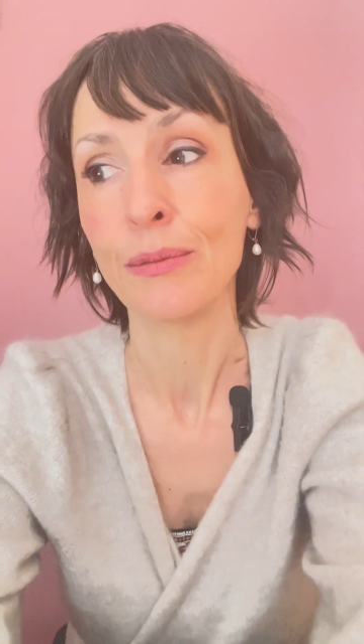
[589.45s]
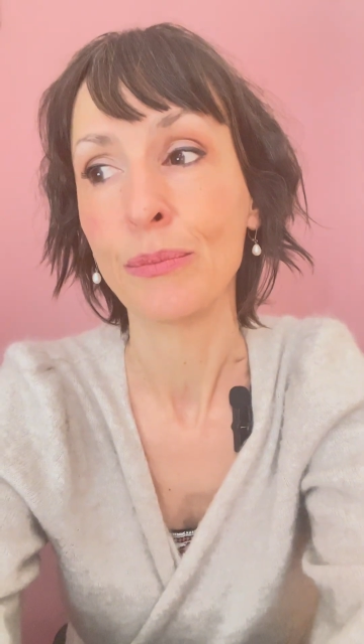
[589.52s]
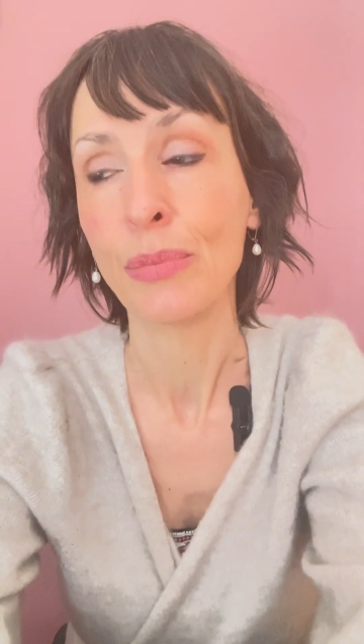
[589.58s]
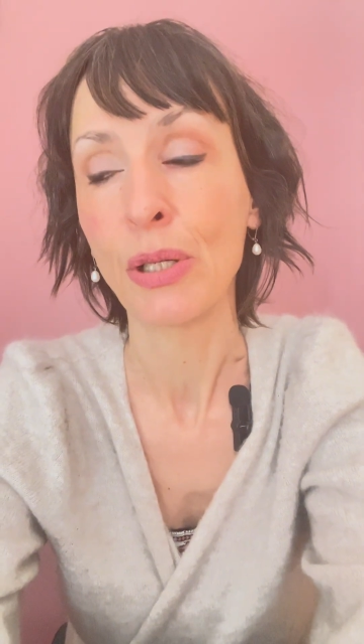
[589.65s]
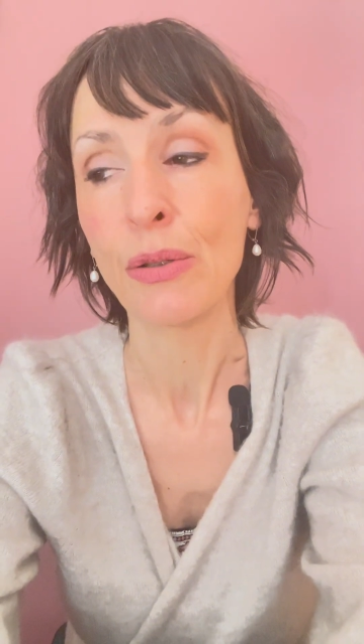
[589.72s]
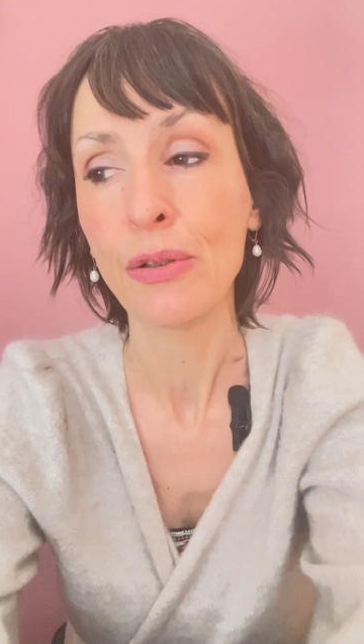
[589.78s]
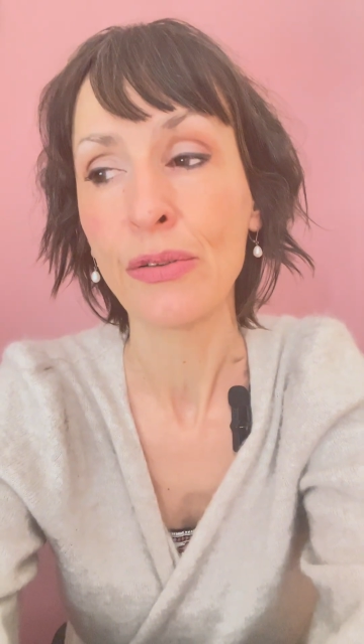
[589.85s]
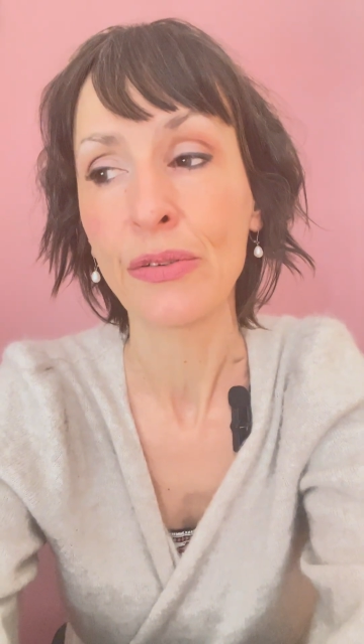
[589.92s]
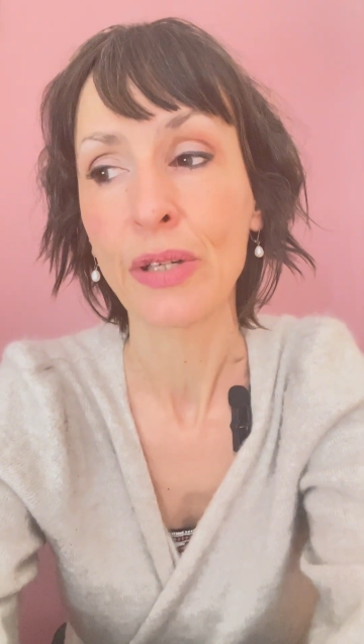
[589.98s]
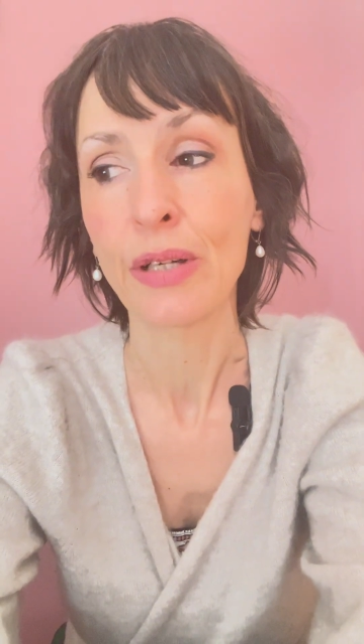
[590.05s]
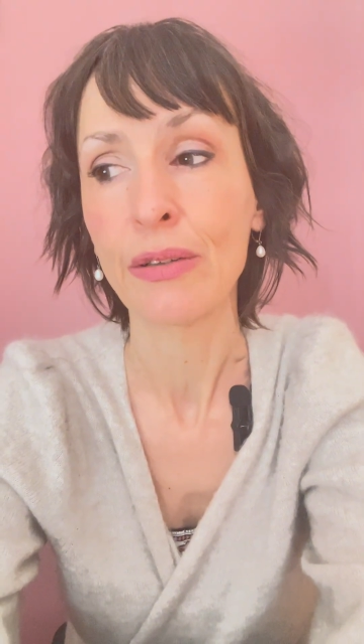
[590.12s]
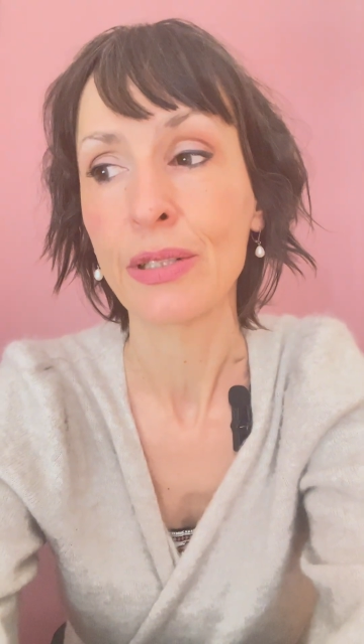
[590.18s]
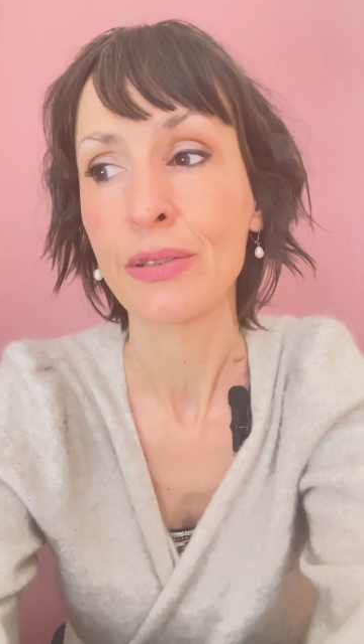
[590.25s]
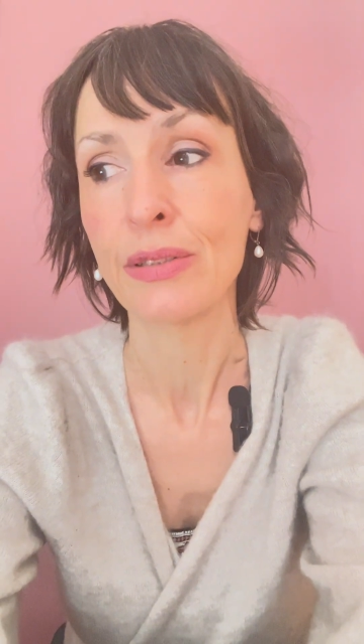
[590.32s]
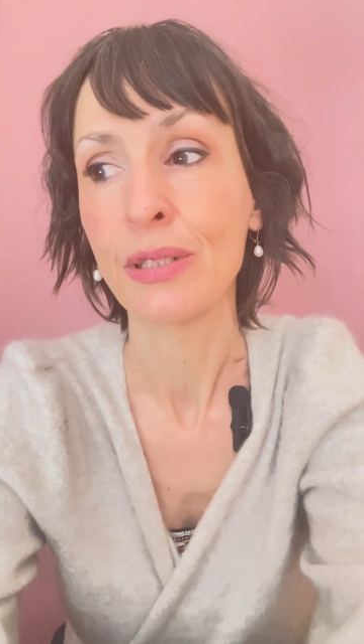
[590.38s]
both
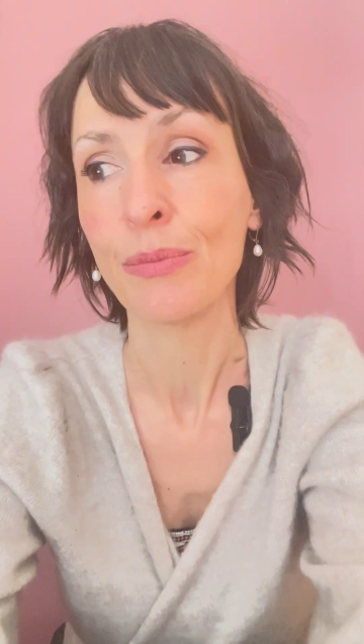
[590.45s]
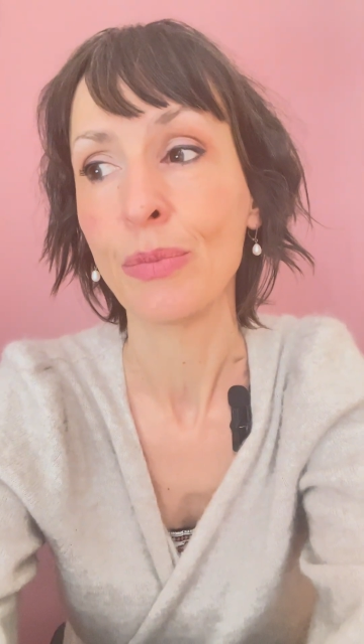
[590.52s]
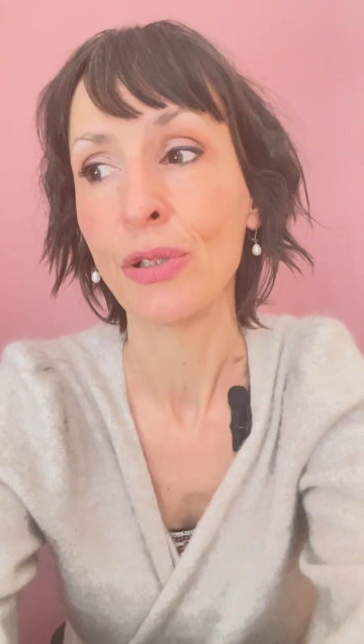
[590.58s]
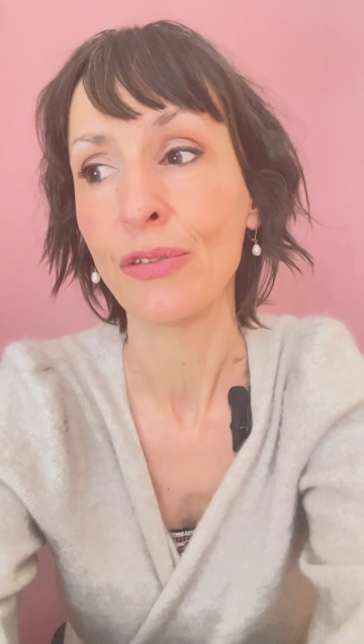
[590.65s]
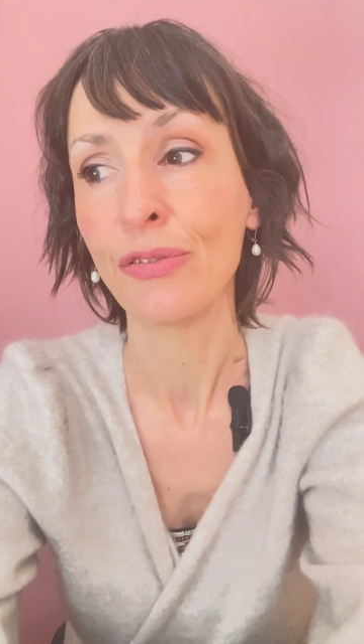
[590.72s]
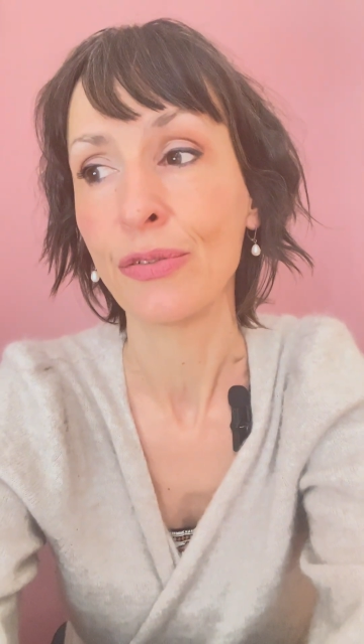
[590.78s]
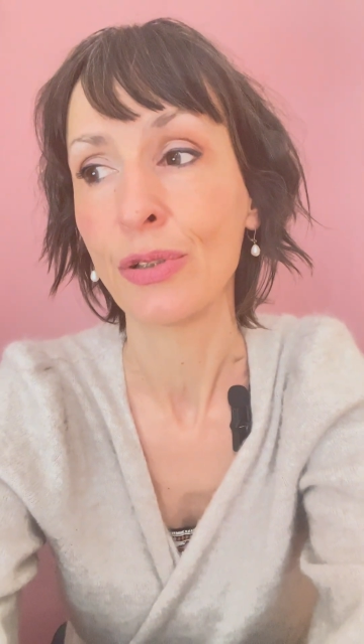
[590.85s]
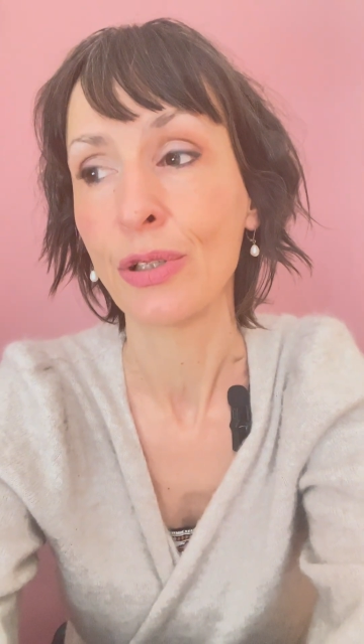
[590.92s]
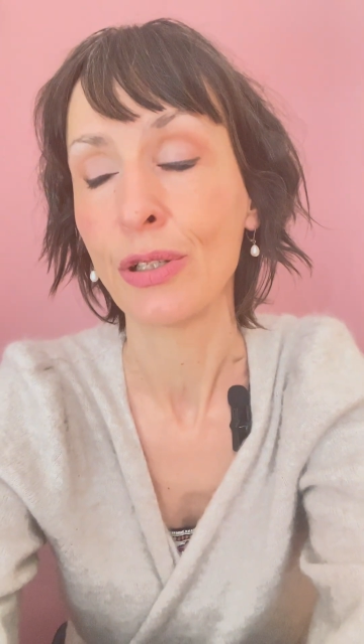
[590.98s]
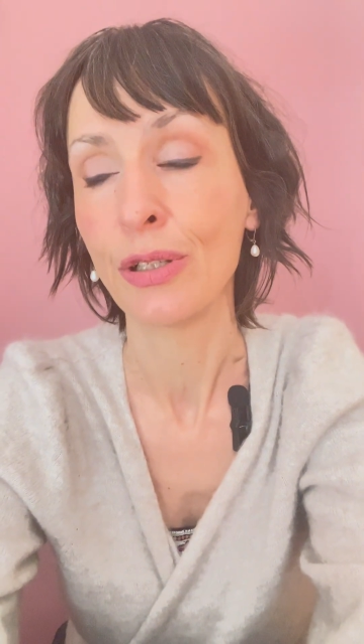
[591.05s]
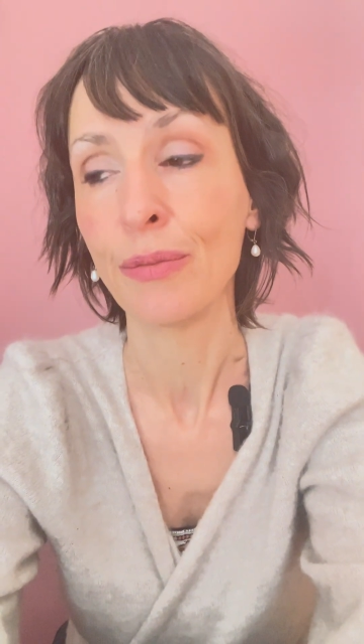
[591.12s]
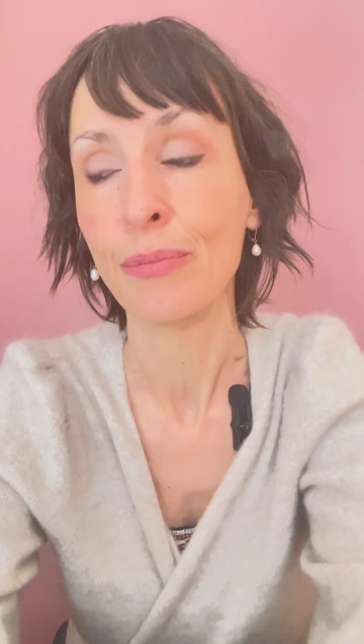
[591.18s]
our symbol for